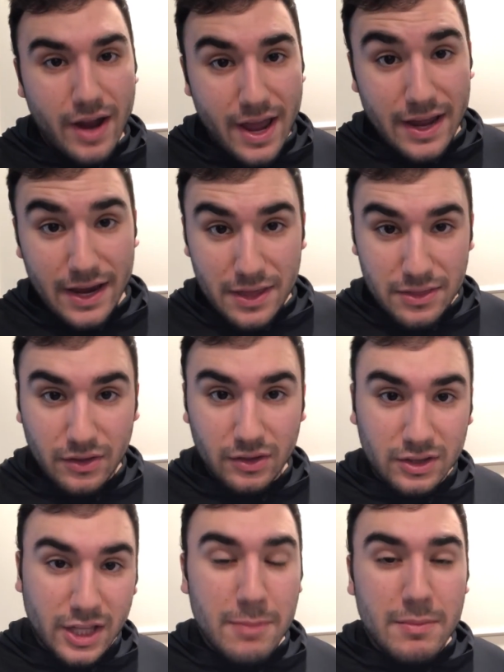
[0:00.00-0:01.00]
And the
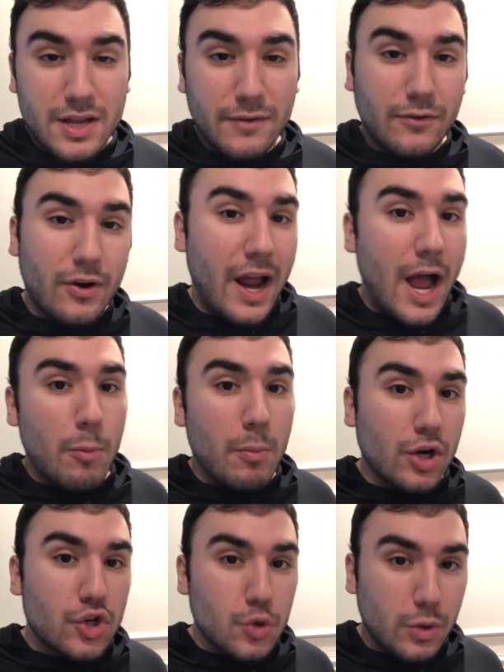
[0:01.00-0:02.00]
limit for how
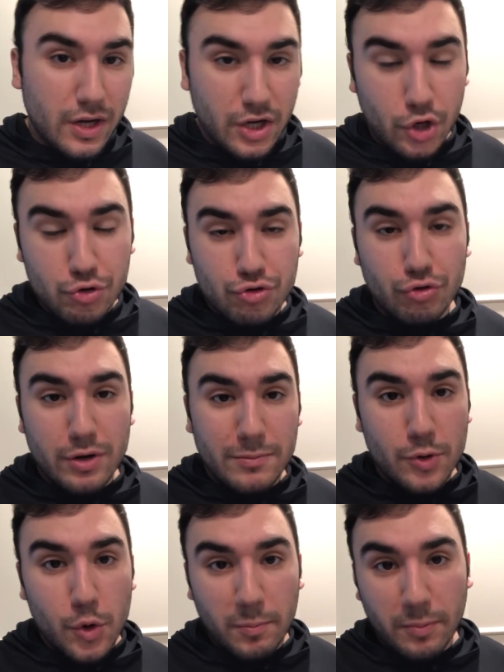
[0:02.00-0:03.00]
much you can
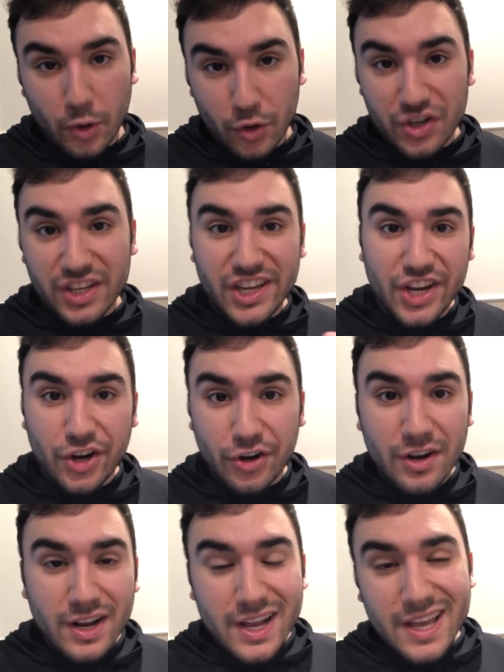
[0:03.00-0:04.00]
contribute per
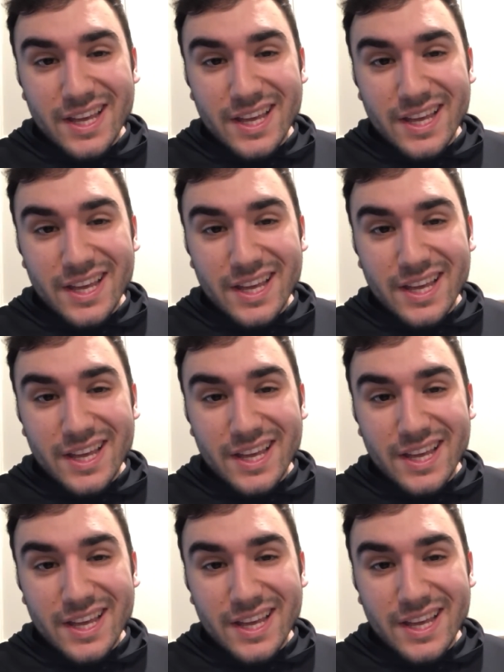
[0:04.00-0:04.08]
year